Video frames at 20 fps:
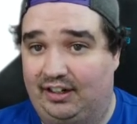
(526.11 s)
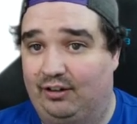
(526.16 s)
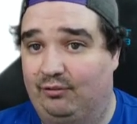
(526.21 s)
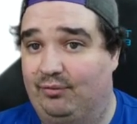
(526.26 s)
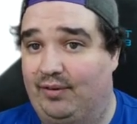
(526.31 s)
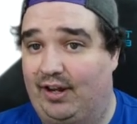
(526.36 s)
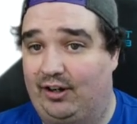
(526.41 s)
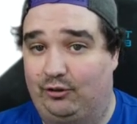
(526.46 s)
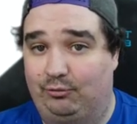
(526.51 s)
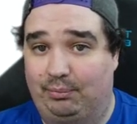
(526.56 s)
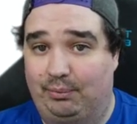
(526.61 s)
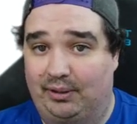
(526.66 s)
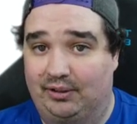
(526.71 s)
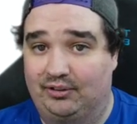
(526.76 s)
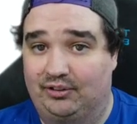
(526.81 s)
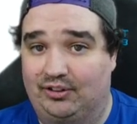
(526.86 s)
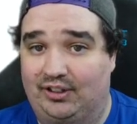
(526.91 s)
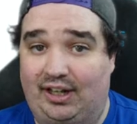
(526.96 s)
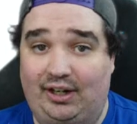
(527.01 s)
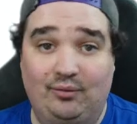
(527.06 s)
I'm not
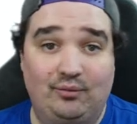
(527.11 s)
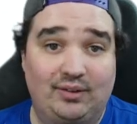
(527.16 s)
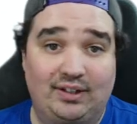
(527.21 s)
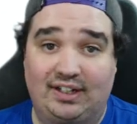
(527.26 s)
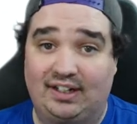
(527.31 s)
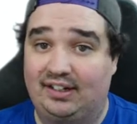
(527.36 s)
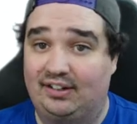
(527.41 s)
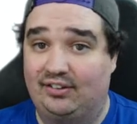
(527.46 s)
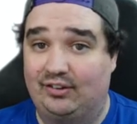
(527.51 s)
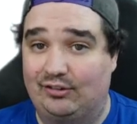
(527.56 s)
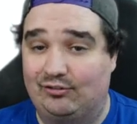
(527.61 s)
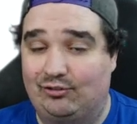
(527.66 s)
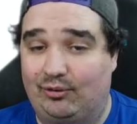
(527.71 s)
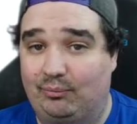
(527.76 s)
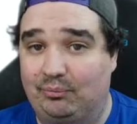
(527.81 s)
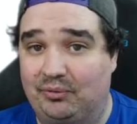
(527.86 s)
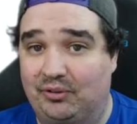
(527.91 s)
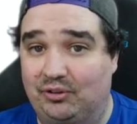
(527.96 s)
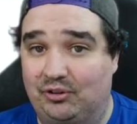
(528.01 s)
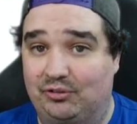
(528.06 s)
sponsored. I don't get anything
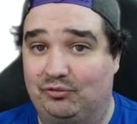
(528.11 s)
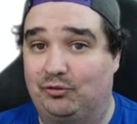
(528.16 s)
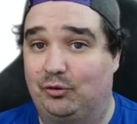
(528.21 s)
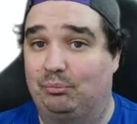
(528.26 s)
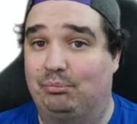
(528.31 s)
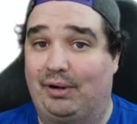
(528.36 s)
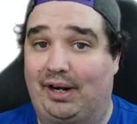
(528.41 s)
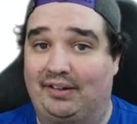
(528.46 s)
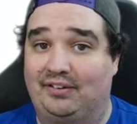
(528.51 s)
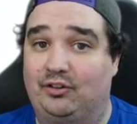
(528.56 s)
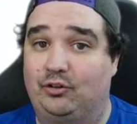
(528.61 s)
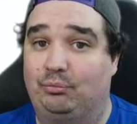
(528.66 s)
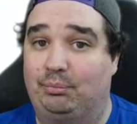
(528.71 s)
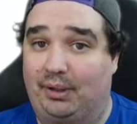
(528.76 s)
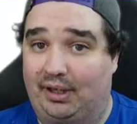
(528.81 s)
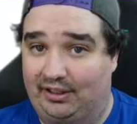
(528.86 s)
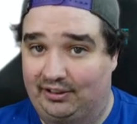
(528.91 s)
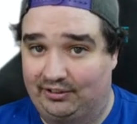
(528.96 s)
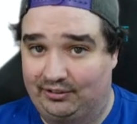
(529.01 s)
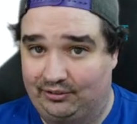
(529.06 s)
from this if you buy these
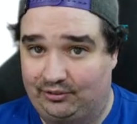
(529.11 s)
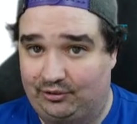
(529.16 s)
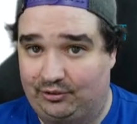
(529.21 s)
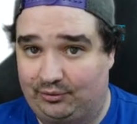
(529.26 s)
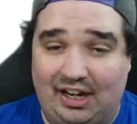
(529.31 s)
products.